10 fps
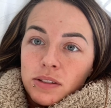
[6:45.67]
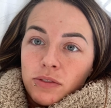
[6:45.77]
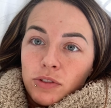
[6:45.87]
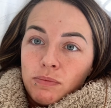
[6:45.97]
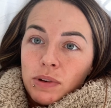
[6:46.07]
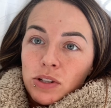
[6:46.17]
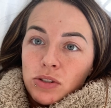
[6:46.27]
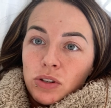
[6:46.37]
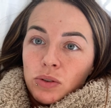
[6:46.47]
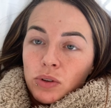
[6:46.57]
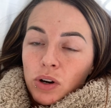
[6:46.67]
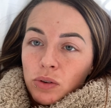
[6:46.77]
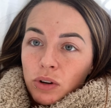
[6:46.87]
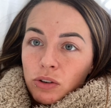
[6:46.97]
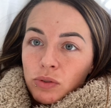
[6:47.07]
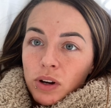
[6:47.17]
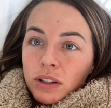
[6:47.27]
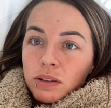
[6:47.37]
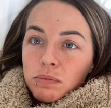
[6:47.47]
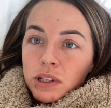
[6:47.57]
I've not managed to do a whole lot of
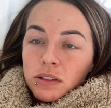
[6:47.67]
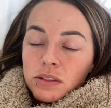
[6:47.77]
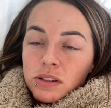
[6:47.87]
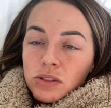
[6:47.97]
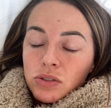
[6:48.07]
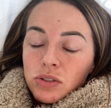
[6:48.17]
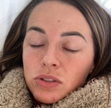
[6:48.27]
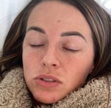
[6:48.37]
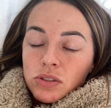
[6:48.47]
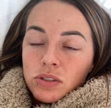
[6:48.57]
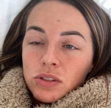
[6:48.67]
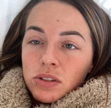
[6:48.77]
working because it's just